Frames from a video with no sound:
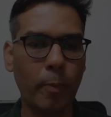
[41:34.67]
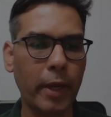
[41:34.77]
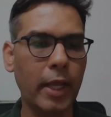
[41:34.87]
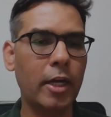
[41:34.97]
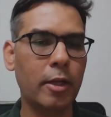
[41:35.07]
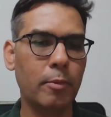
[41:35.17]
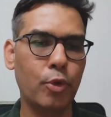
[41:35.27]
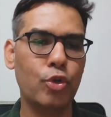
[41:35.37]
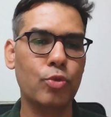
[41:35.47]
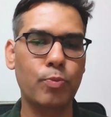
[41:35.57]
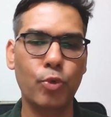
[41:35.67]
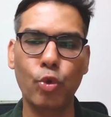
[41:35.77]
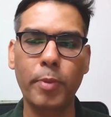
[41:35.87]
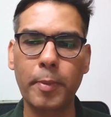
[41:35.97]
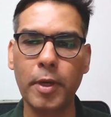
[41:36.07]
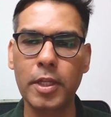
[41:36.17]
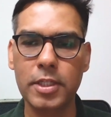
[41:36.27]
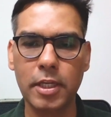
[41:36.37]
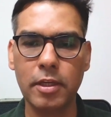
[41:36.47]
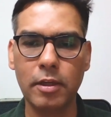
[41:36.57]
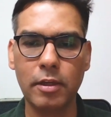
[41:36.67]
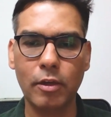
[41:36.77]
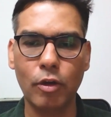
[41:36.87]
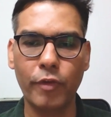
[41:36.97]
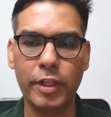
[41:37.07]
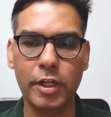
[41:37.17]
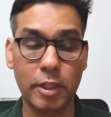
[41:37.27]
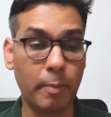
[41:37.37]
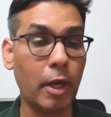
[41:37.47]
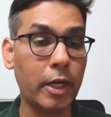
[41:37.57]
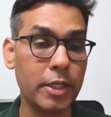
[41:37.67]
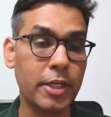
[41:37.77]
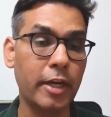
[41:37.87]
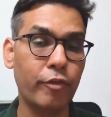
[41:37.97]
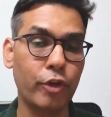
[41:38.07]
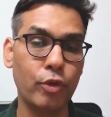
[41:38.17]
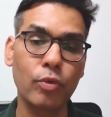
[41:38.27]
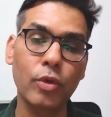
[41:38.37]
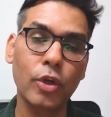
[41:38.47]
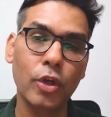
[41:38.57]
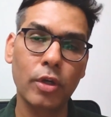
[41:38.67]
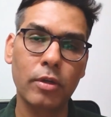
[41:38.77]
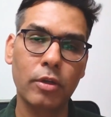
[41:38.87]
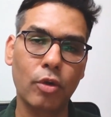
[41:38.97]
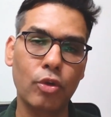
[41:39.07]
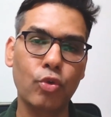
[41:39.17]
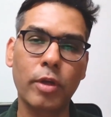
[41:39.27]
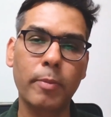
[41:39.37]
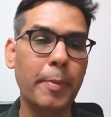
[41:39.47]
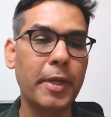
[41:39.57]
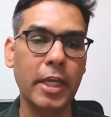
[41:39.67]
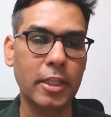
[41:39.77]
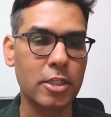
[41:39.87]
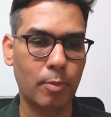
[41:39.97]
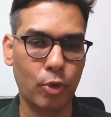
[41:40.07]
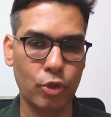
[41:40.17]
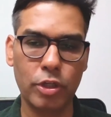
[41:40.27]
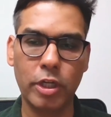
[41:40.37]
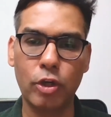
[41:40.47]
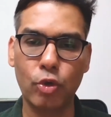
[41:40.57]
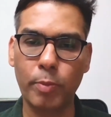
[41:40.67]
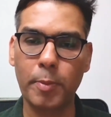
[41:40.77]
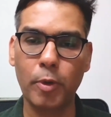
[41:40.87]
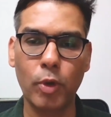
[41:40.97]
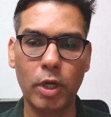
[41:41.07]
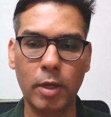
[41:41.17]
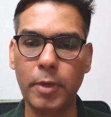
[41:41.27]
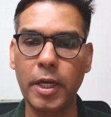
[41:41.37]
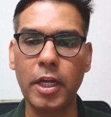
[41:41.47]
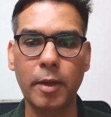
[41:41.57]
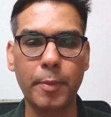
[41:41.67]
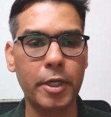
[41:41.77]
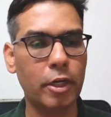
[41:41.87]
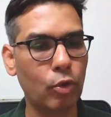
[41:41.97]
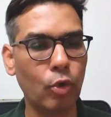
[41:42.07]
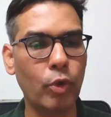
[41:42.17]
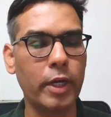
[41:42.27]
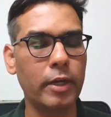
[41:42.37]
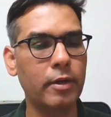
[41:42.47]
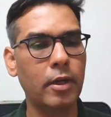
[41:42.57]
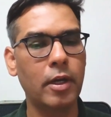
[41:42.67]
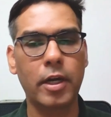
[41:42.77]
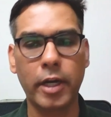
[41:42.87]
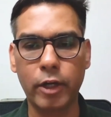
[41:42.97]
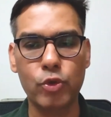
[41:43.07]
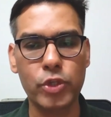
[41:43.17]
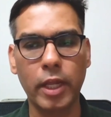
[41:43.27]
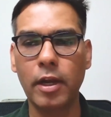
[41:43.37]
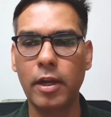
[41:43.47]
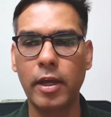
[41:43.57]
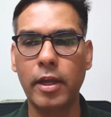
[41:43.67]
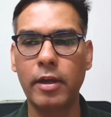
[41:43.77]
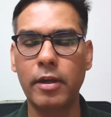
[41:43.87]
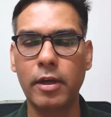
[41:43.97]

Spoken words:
to pilot and put two people and see, whether the market is ready for you. You can maybe take this approach. Get two people who are completely committed, go and try to sell, and